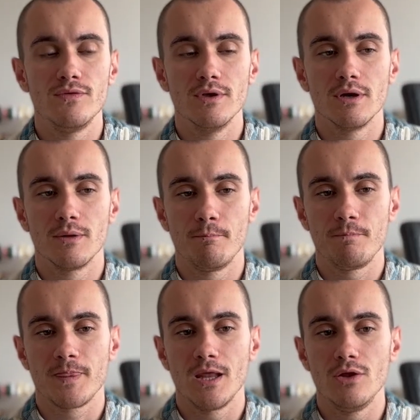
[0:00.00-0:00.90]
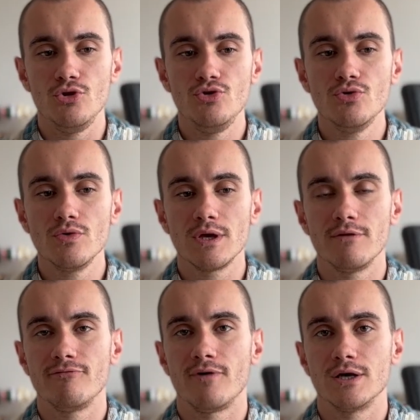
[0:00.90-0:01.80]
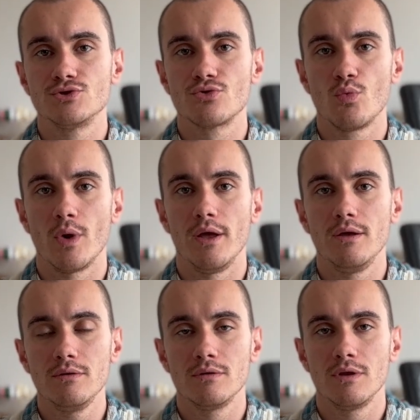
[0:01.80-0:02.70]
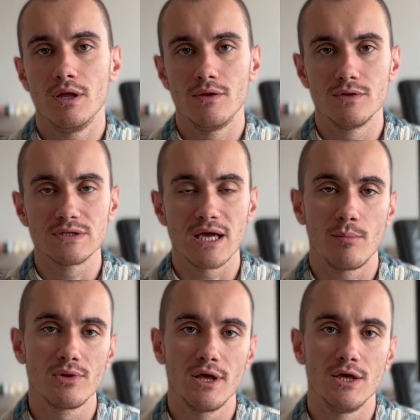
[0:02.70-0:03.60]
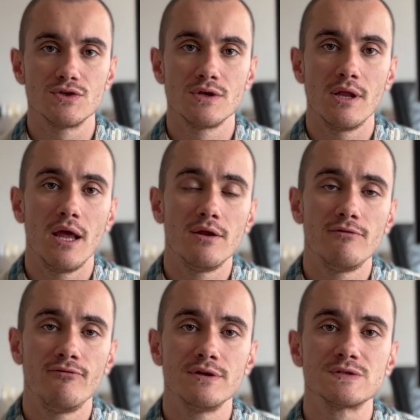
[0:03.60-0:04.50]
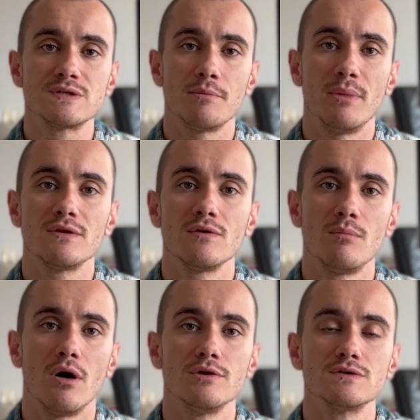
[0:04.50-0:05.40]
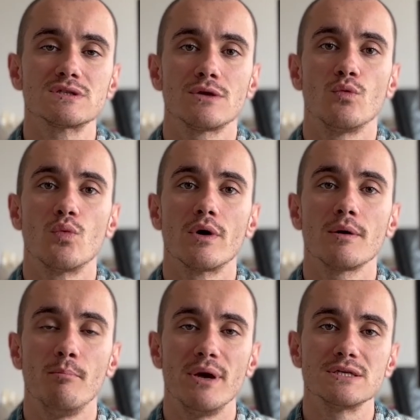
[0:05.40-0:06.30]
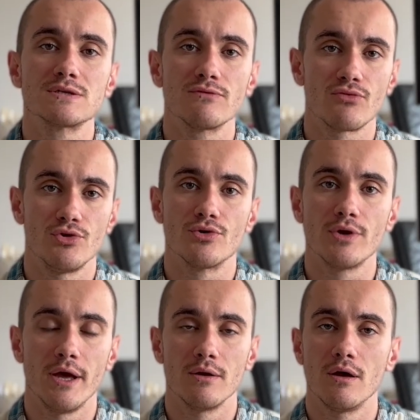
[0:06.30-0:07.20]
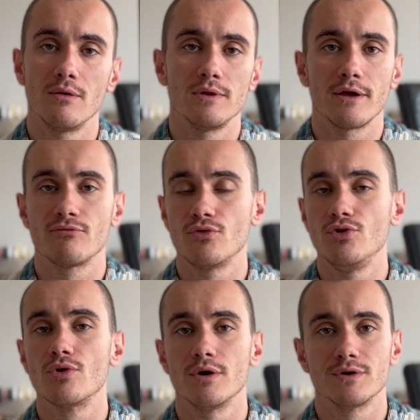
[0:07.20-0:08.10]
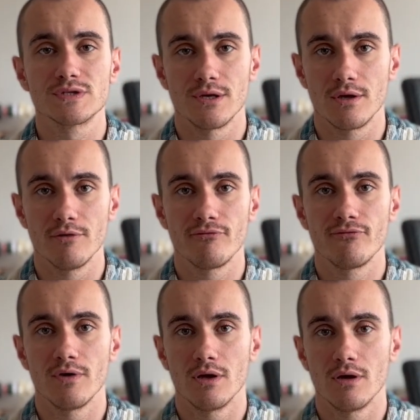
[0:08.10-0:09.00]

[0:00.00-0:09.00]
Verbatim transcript: um, you can find your way in this application and it fits the mental models that work best for your uh, like for your understanding of, uh,